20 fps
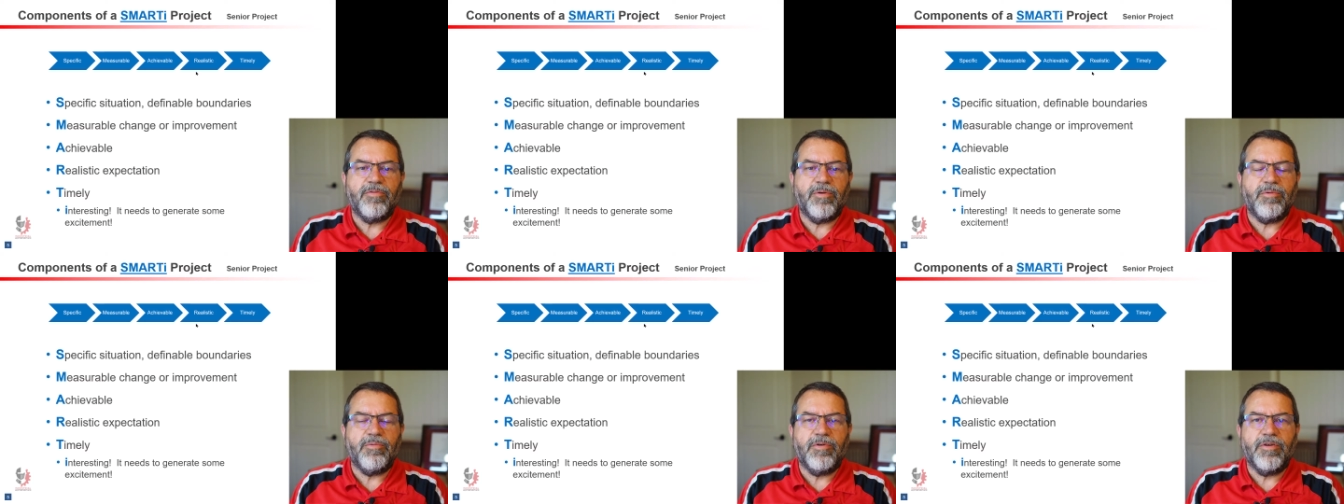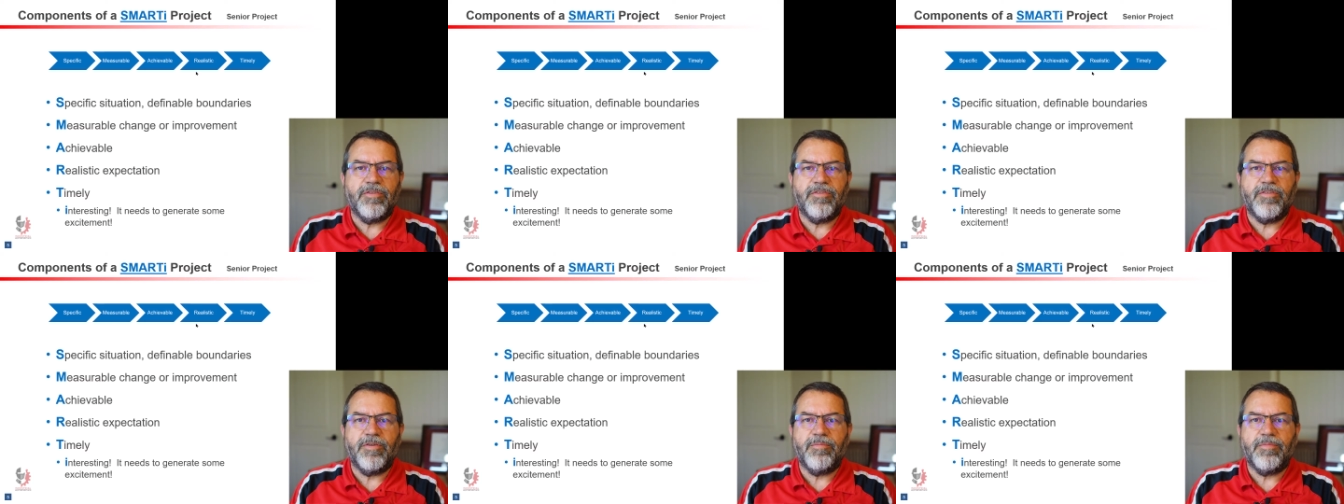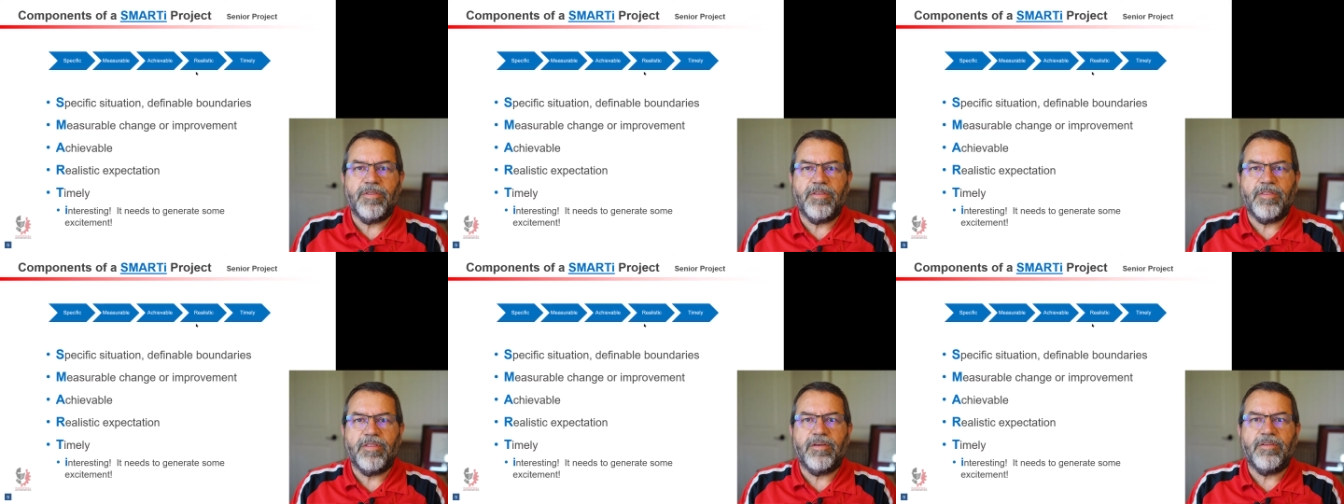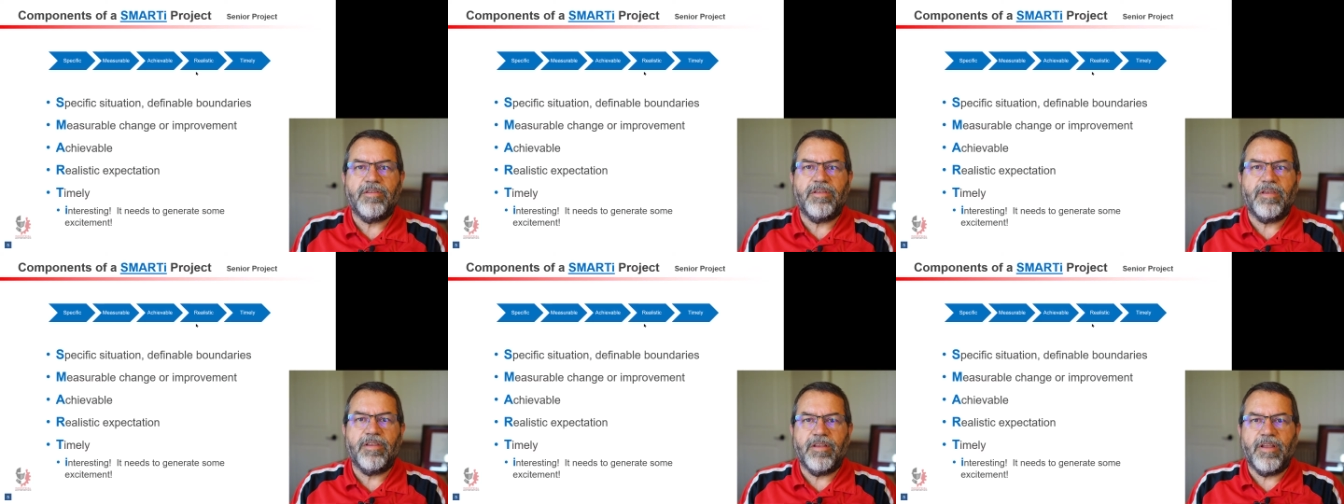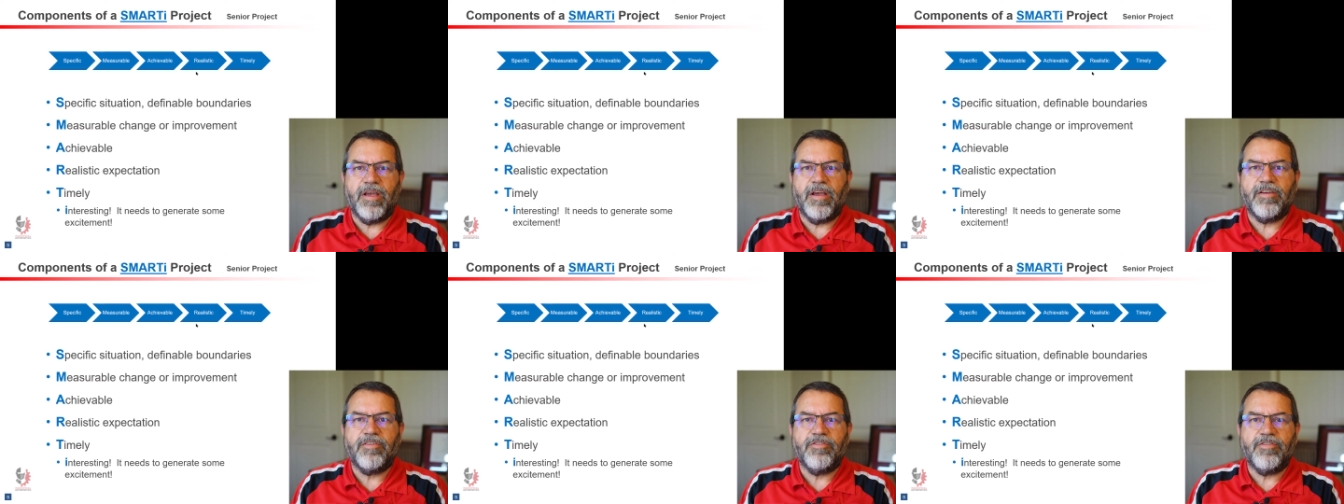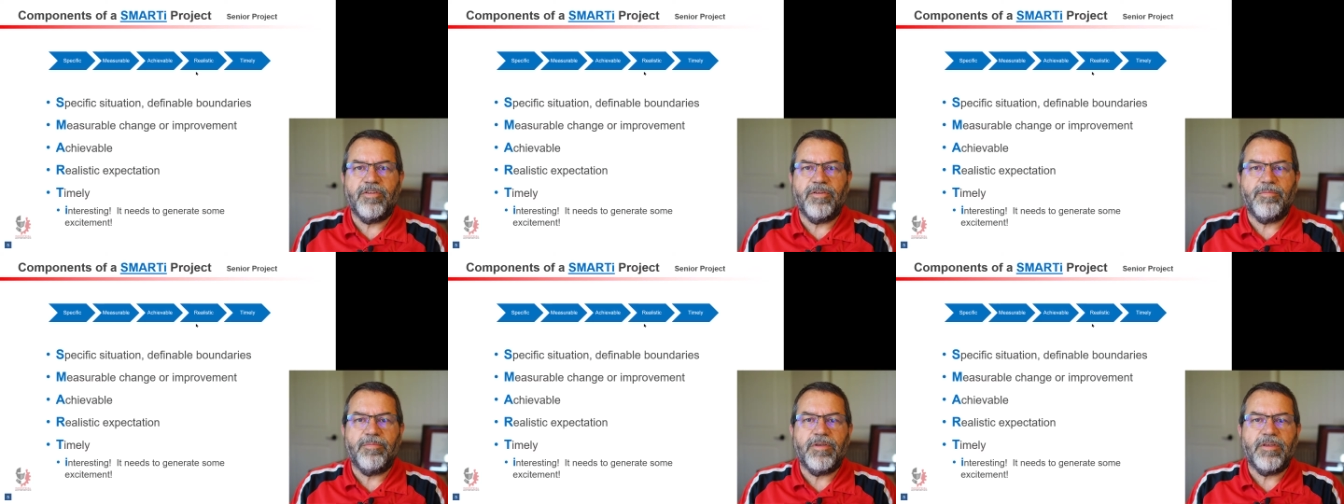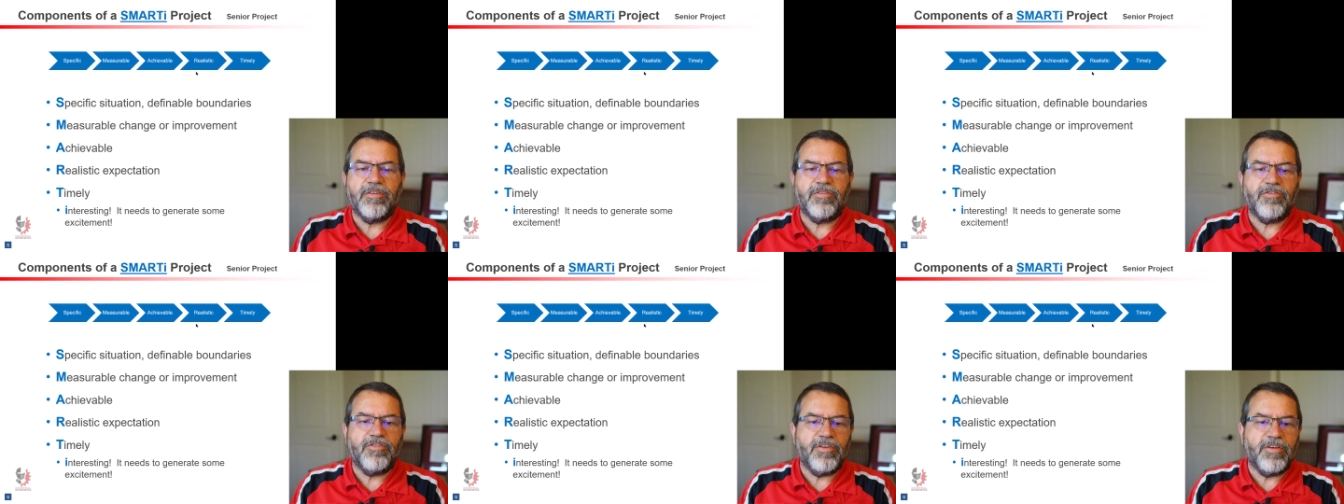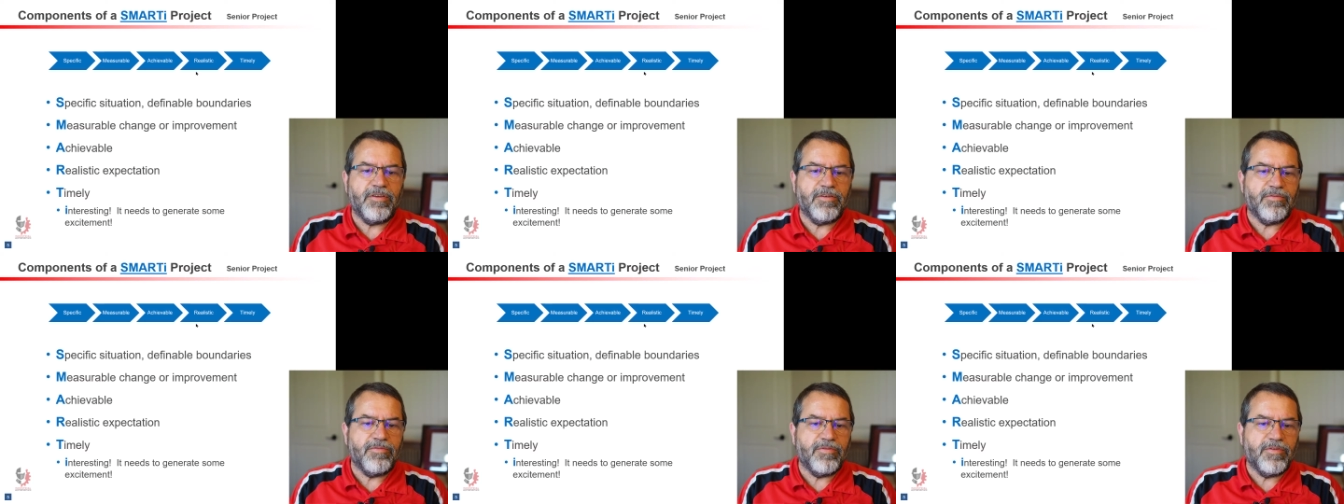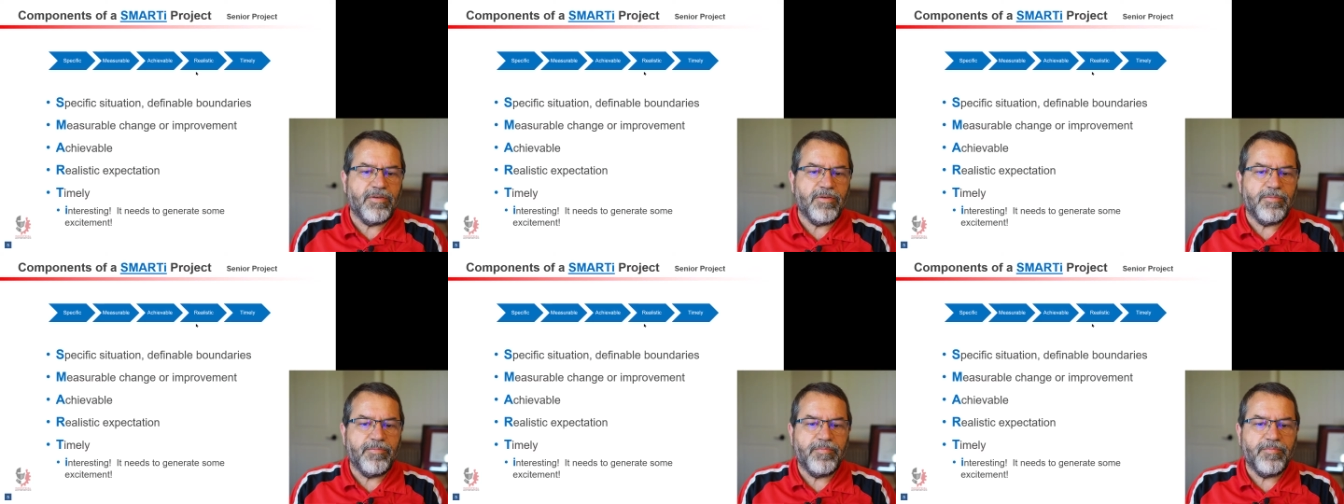We want something that can actually be achieved.